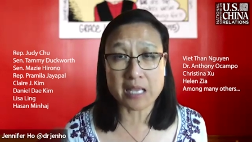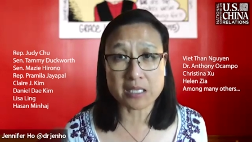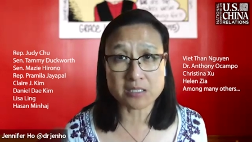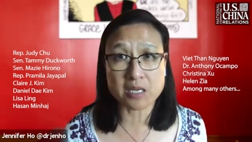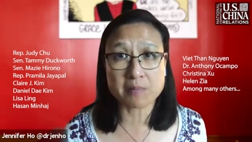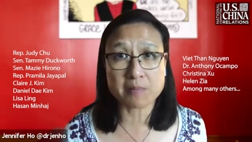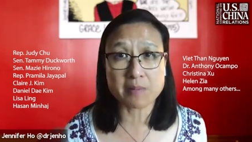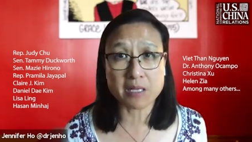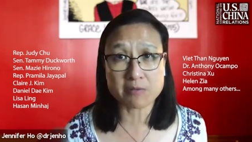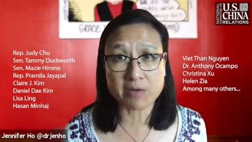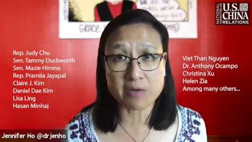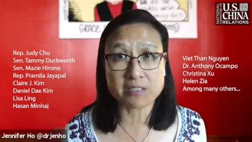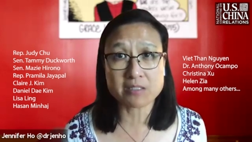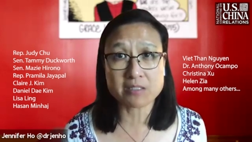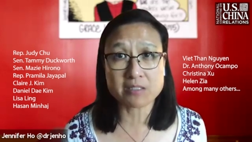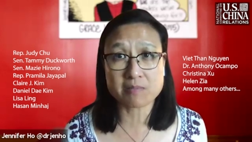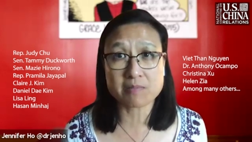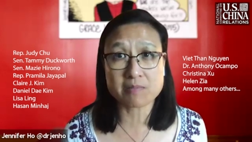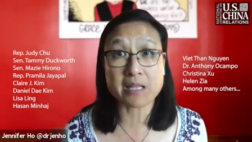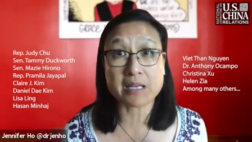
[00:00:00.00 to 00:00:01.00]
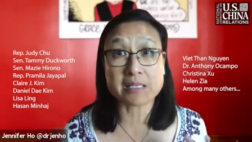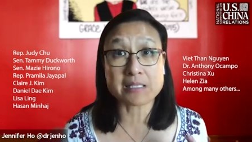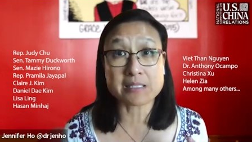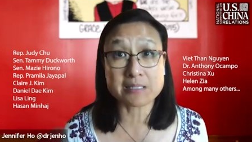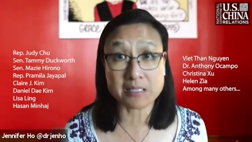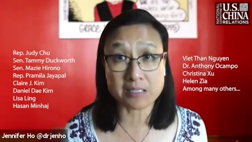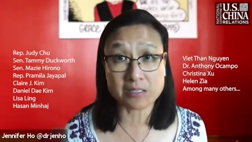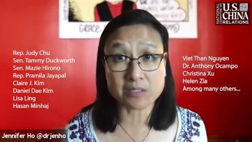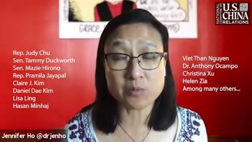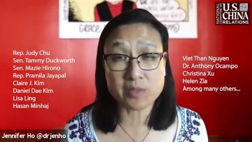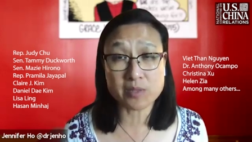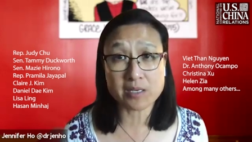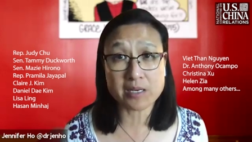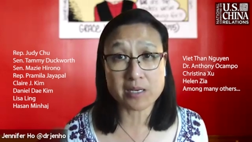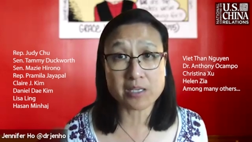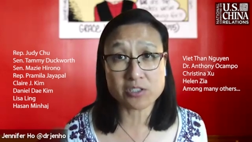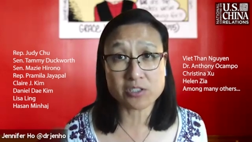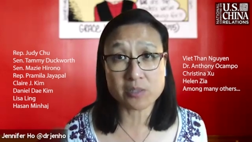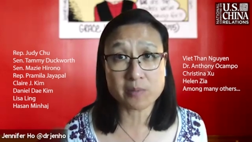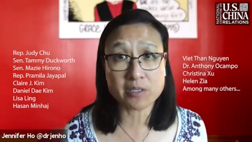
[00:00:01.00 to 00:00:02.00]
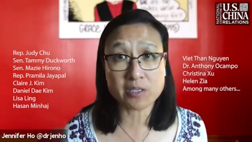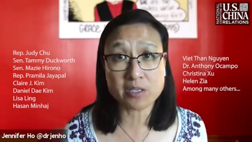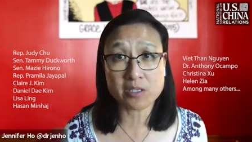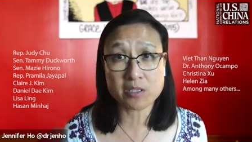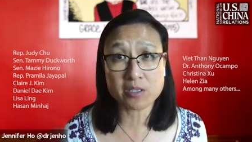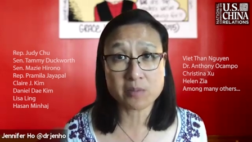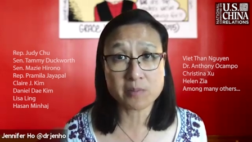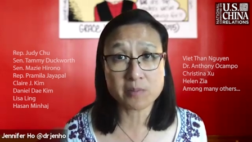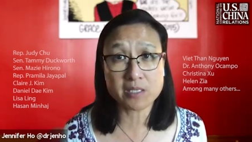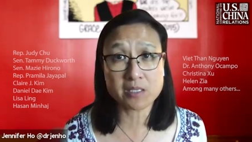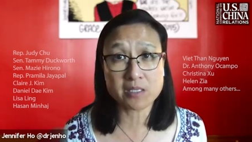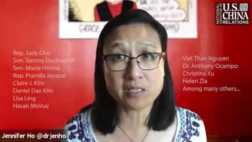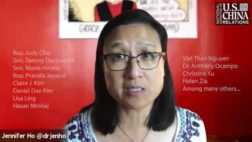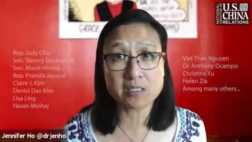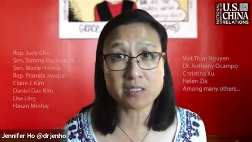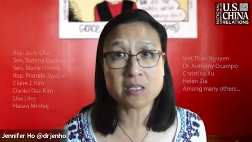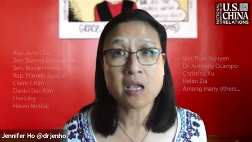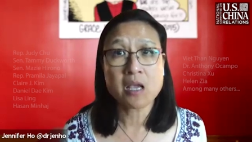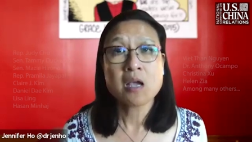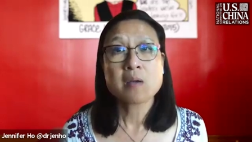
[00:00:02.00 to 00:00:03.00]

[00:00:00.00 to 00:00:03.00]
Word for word: anti Black racism that exists within Asian American communities,